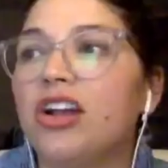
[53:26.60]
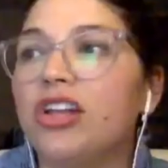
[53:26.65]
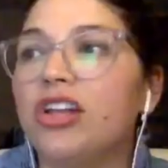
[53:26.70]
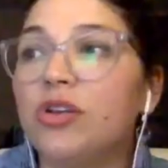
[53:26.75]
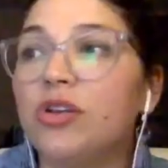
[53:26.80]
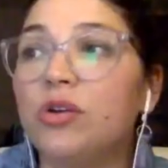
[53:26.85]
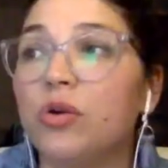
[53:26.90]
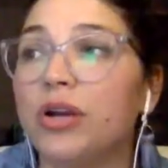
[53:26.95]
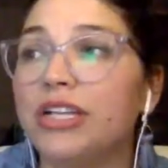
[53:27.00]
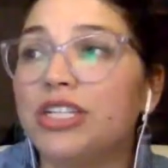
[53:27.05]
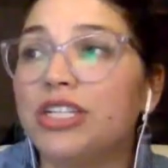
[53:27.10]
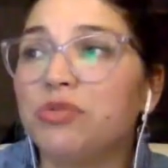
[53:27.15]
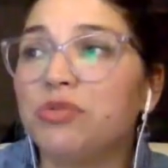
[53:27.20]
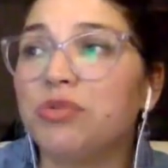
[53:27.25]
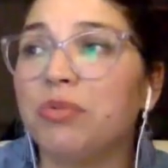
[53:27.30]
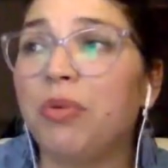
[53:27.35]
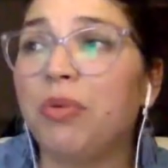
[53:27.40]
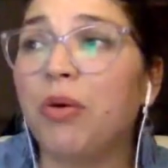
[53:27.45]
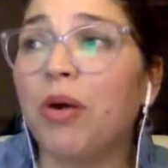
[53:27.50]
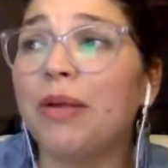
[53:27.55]
you going to
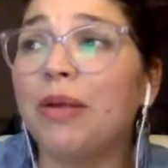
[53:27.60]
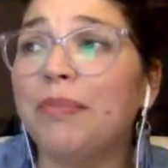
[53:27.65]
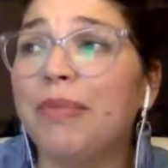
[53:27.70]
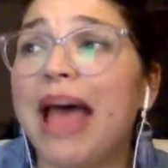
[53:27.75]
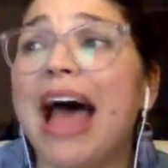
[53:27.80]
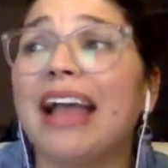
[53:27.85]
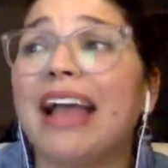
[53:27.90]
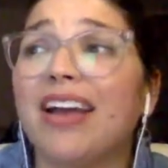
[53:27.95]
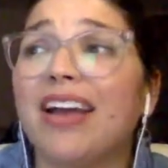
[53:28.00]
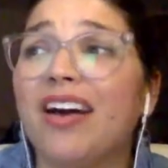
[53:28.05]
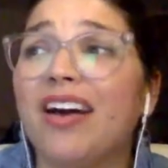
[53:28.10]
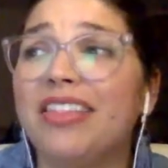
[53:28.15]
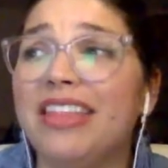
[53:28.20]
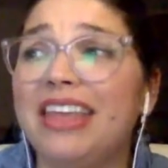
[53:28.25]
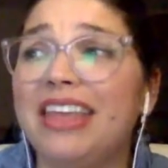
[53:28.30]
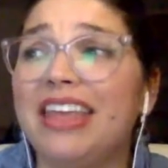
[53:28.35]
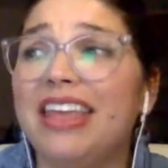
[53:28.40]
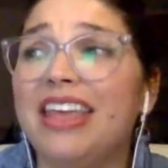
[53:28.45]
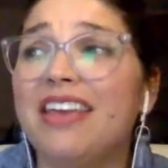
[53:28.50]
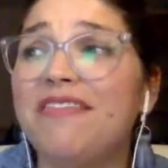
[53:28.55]
report back on
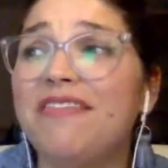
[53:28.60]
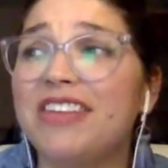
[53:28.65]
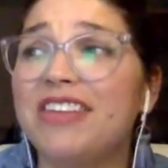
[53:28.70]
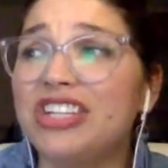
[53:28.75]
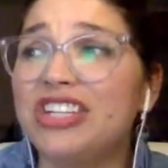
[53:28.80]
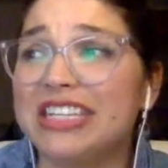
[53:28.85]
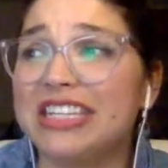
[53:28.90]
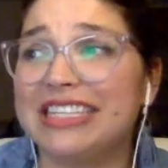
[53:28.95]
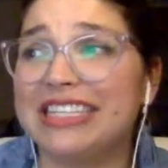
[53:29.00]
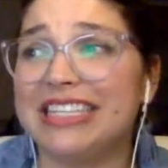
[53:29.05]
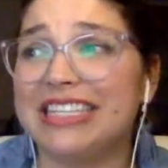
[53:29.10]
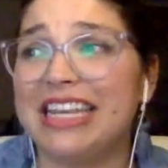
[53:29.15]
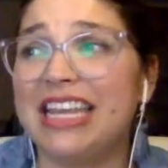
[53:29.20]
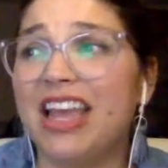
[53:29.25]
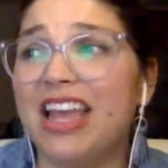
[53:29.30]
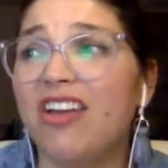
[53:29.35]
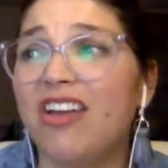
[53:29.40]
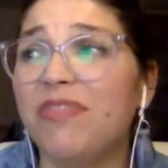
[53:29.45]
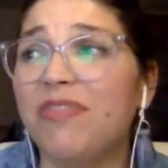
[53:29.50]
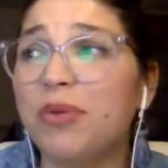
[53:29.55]
the efficiency
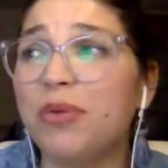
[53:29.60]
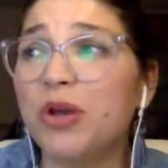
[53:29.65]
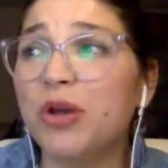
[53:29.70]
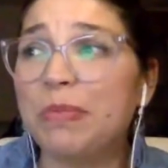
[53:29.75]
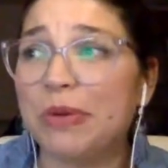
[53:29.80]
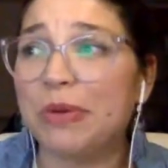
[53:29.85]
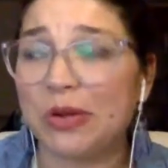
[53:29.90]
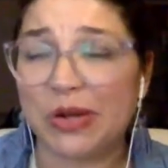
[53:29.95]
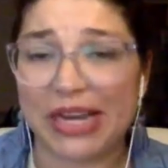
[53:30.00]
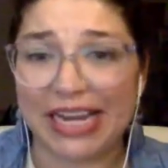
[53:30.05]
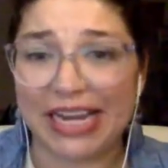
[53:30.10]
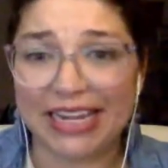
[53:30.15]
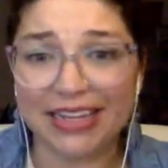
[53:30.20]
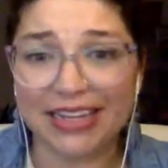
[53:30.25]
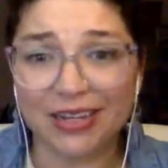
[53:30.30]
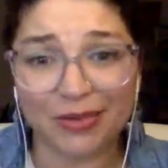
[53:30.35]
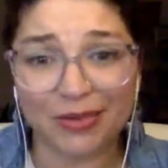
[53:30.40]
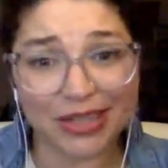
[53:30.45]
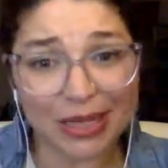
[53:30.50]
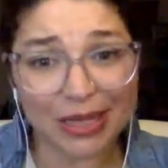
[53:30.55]
of poopery?
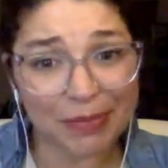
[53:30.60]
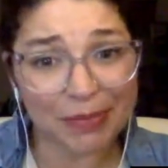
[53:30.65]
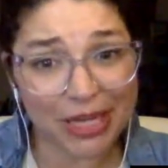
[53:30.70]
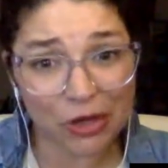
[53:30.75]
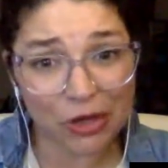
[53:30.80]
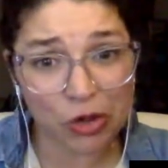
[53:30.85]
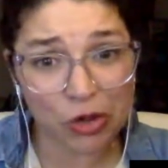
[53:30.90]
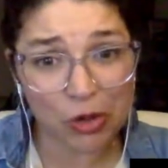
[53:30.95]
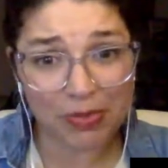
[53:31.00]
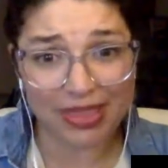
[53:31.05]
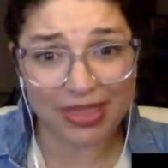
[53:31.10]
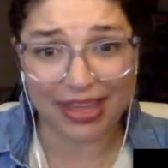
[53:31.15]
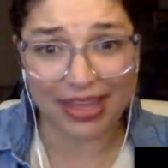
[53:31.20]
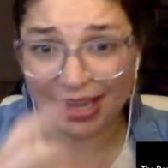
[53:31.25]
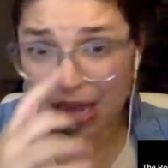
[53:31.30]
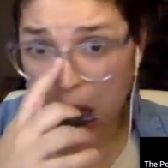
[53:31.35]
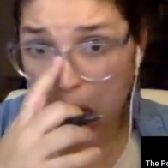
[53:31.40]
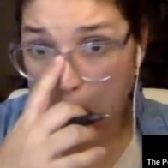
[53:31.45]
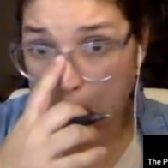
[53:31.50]
Will it be a group thing?